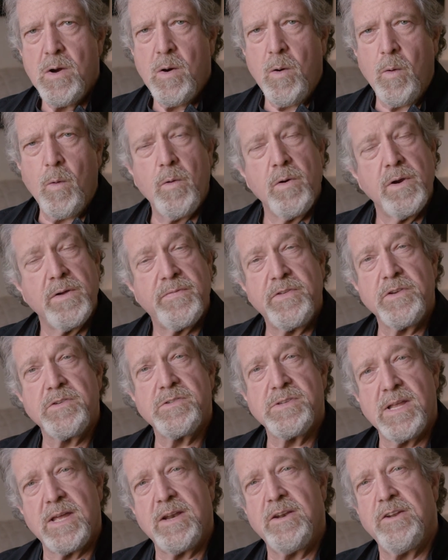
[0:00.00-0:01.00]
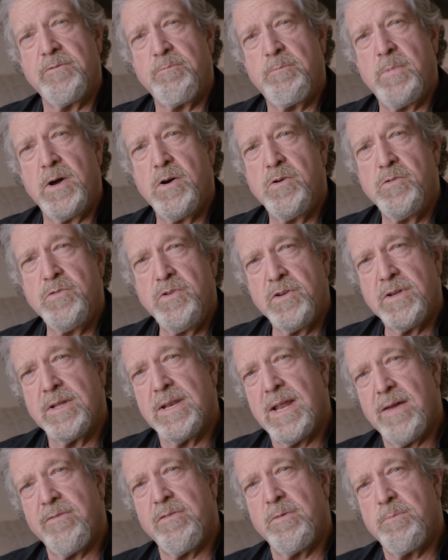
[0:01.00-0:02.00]
or if there's not enough bone, you can
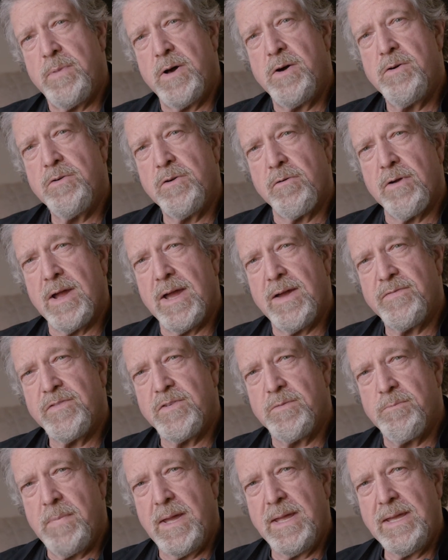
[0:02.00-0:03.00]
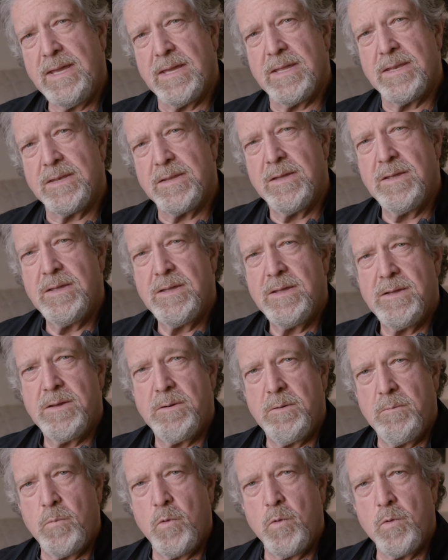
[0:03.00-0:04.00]
have a bone graft to make it
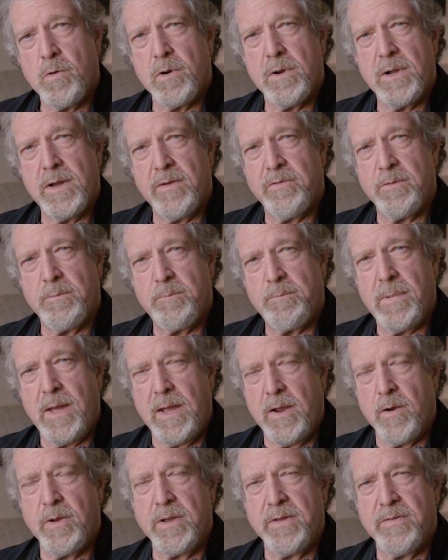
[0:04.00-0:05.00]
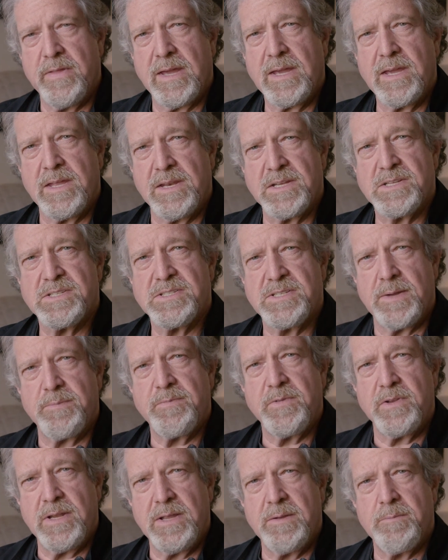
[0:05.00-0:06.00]
more of an area that can
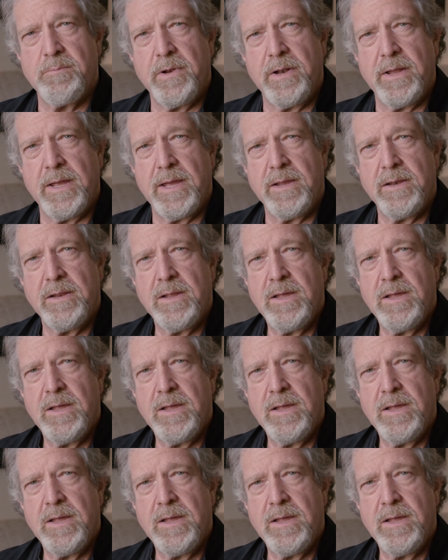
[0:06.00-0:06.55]
accept an implant.